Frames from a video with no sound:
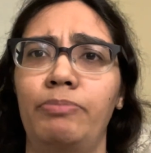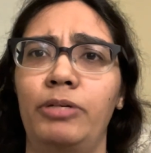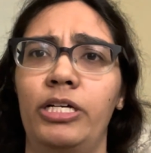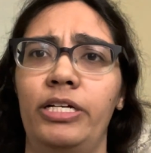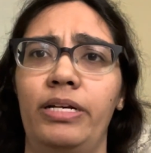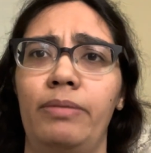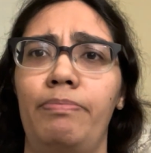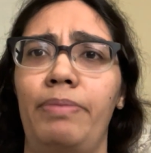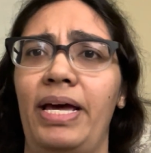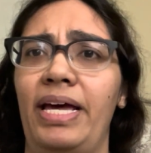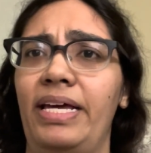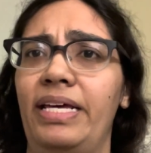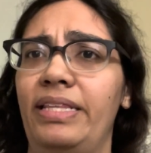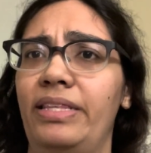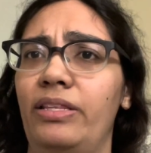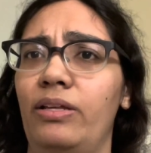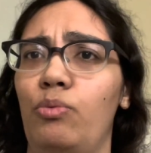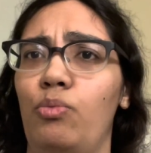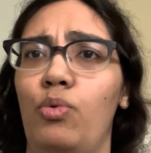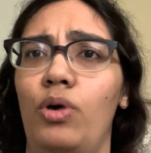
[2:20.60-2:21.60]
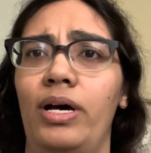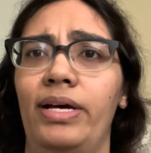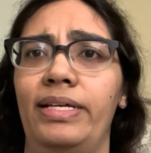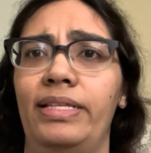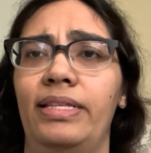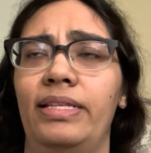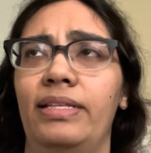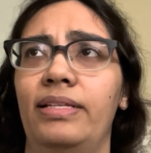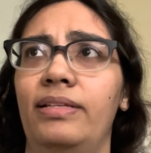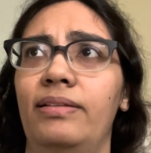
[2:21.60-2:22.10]
have been the
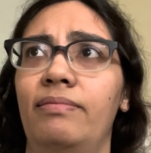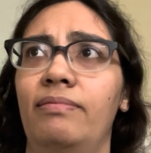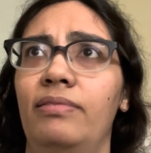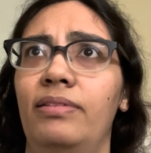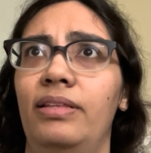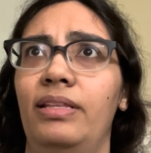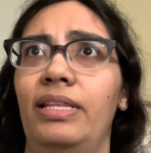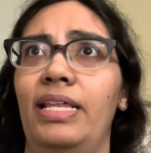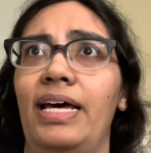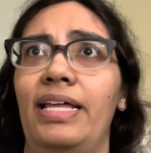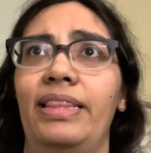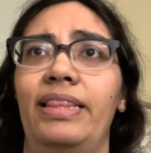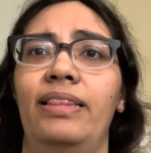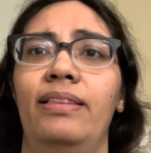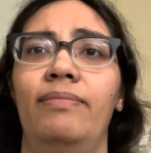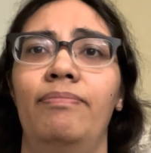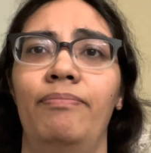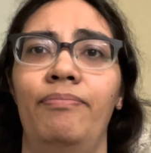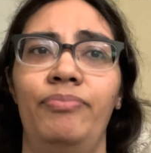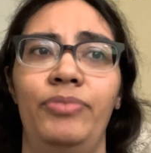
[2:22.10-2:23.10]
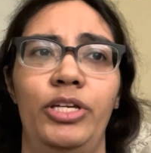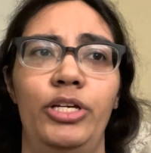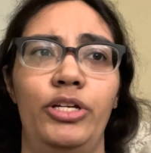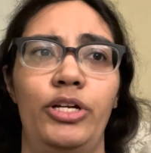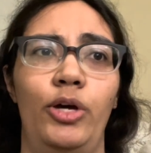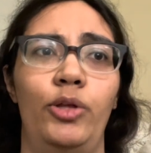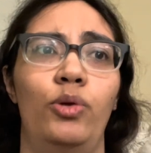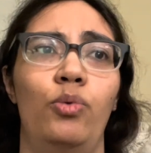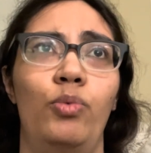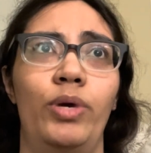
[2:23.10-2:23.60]
one that,
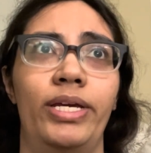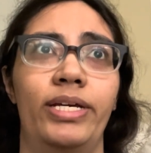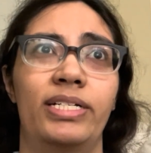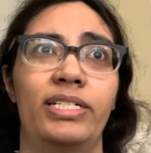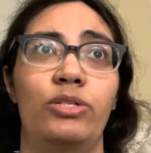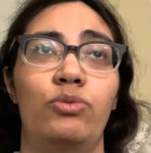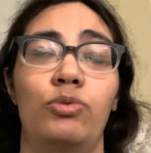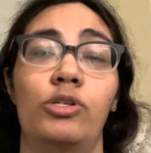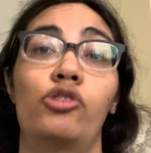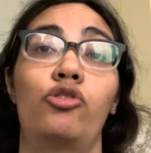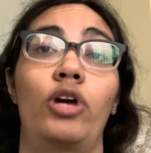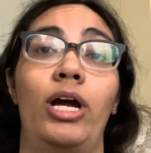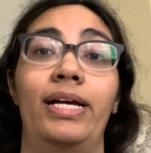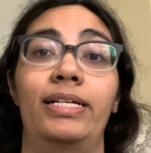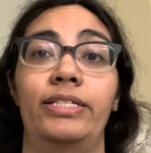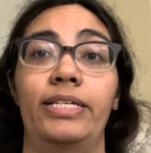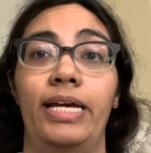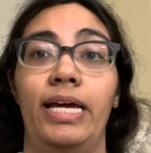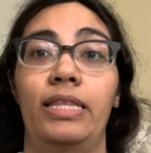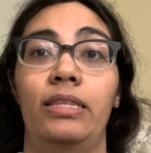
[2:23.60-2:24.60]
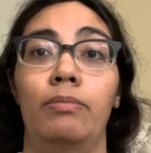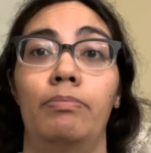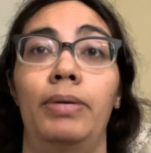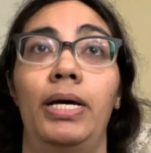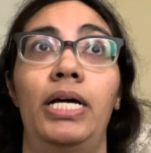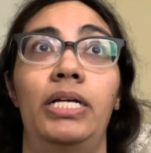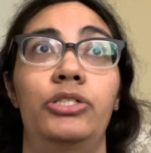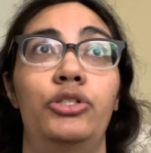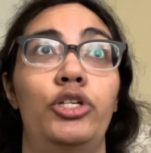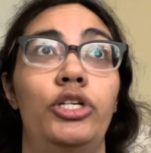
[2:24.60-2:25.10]
the wingers were trying to get the
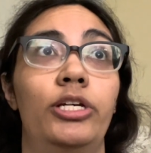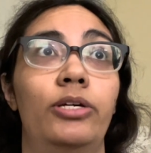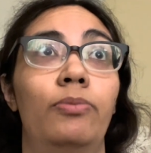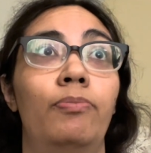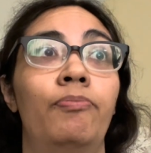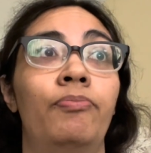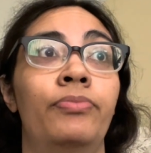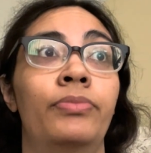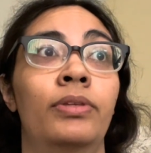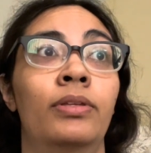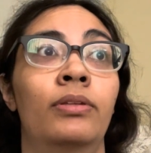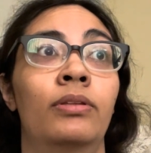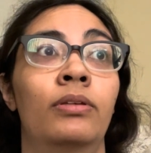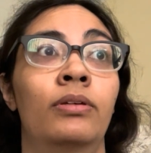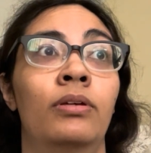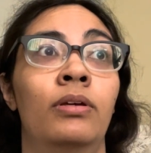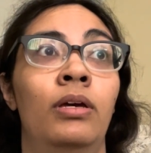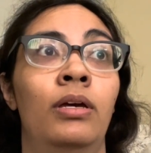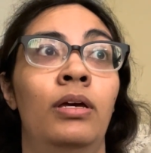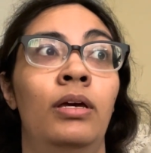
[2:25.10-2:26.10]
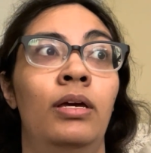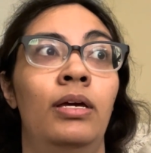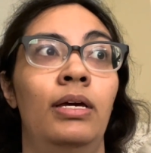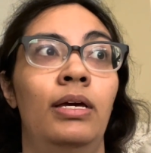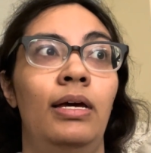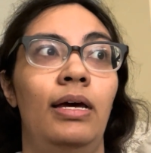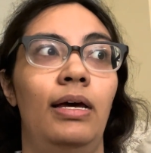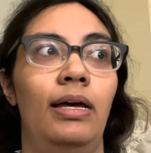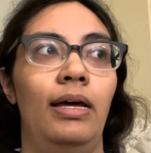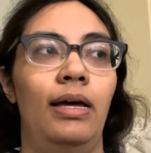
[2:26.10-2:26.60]
ball to.
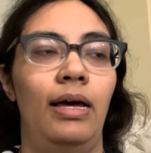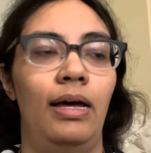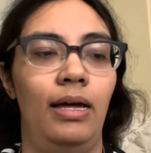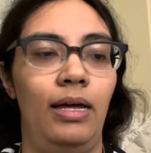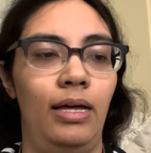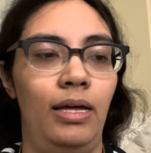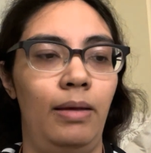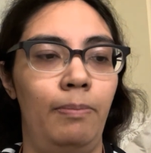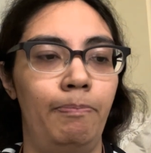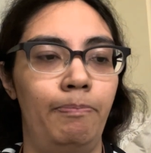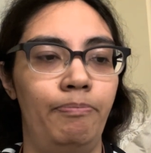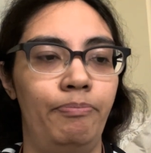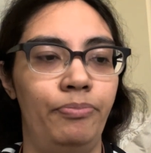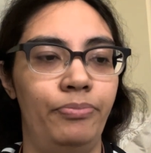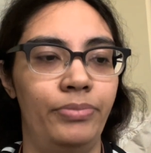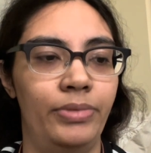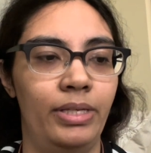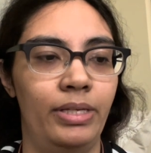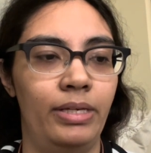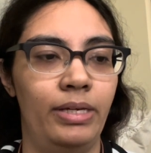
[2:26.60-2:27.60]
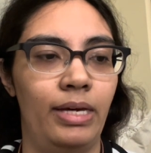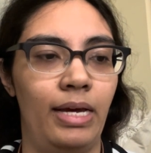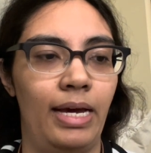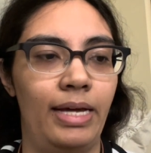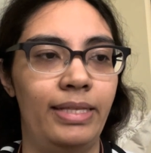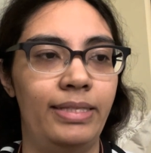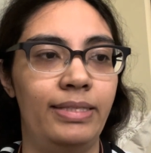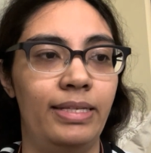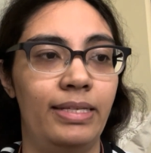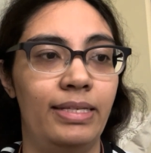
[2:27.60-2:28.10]

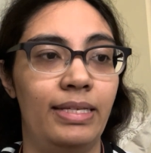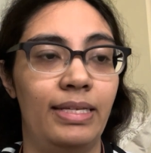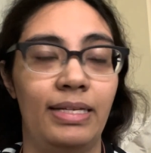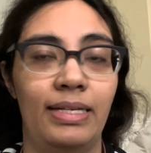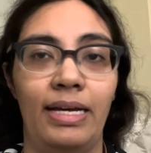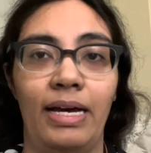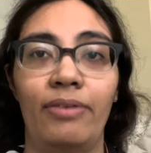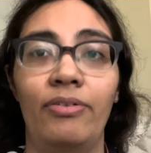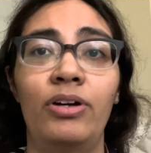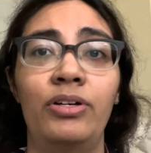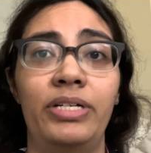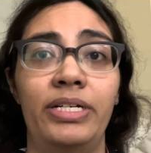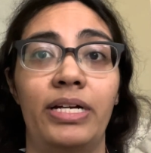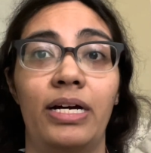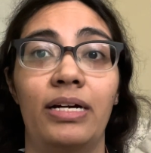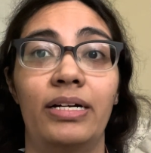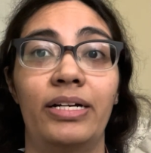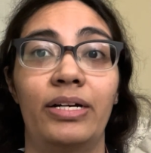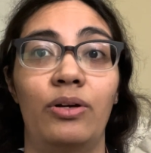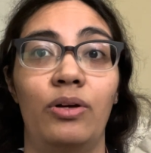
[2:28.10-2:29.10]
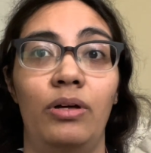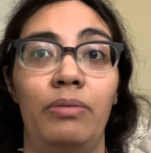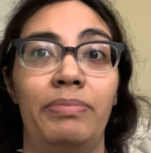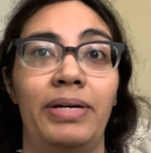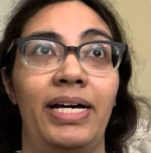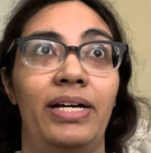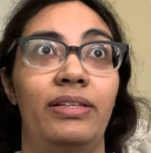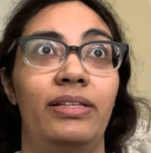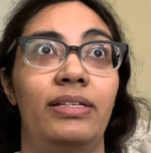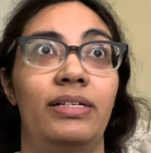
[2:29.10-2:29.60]
I wrote an article
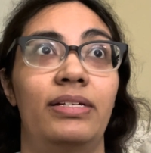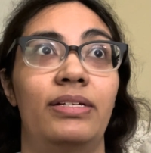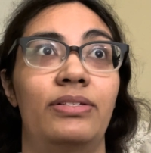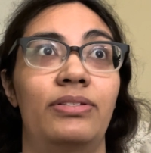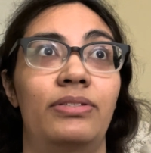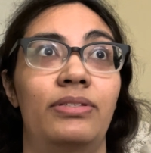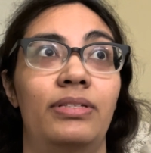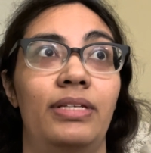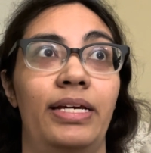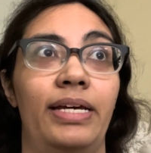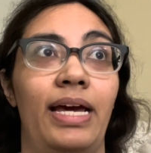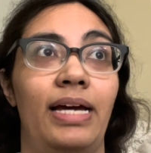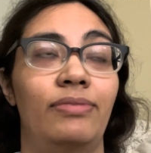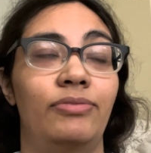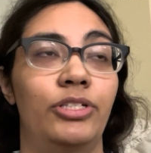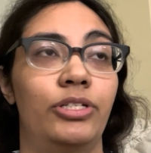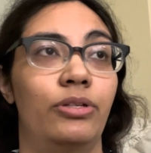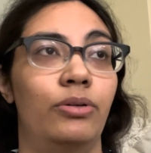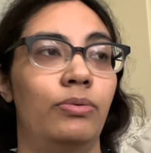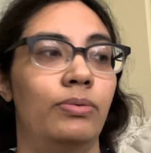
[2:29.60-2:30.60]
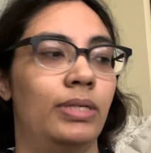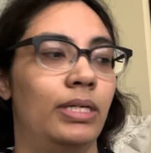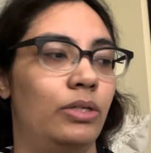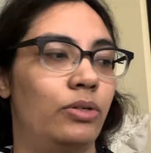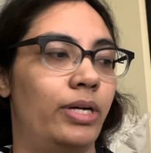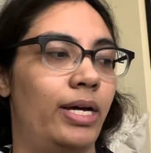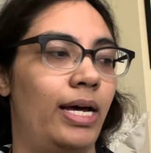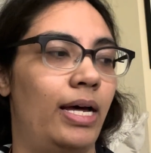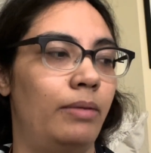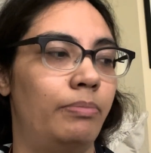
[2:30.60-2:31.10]
about this, like after the World
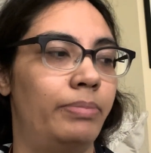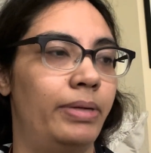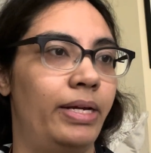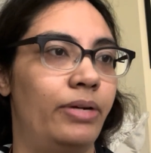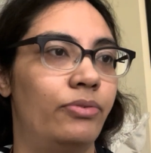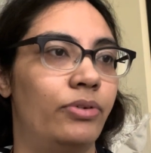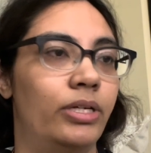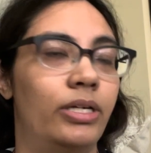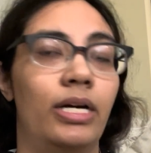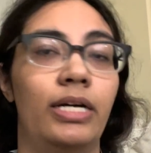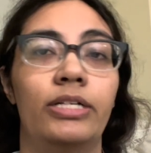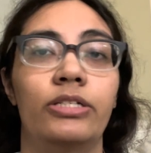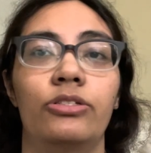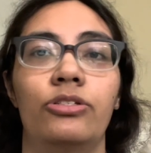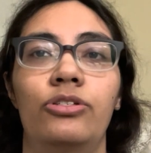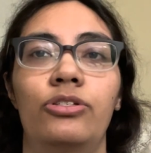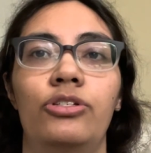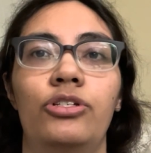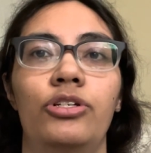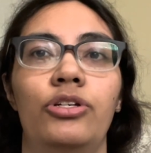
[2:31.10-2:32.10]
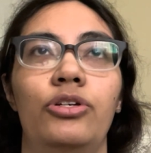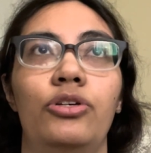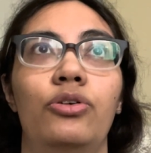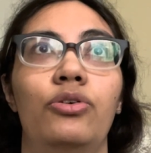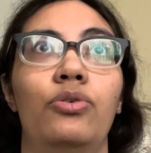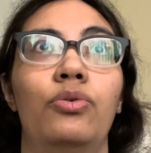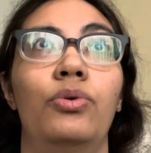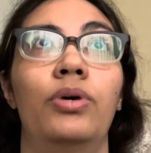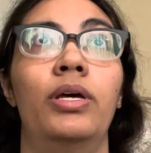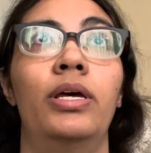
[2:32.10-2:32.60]
Cup, in regards
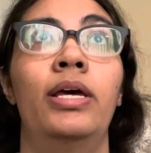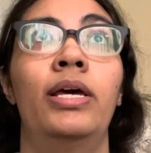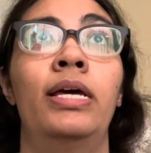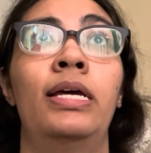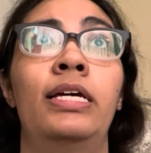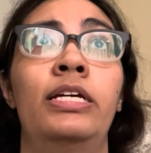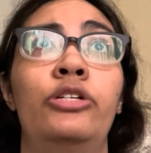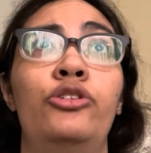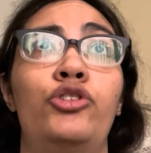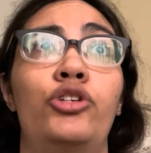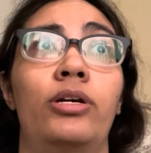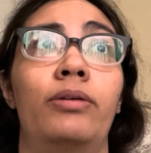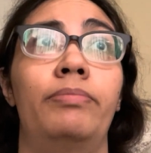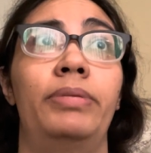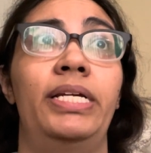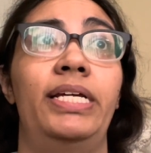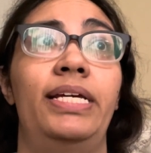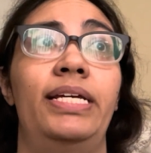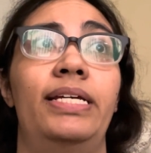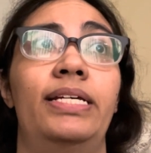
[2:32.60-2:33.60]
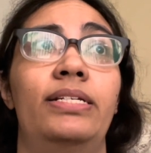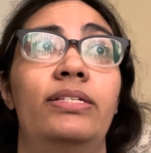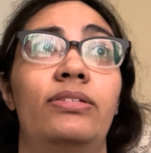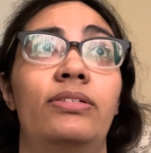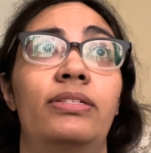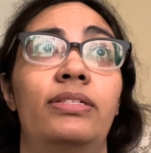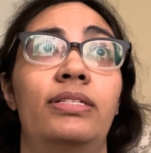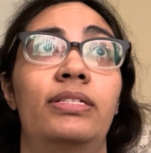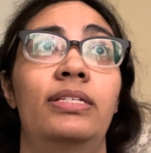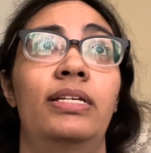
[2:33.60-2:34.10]
to
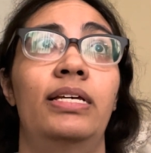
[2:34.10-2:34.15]
Germany's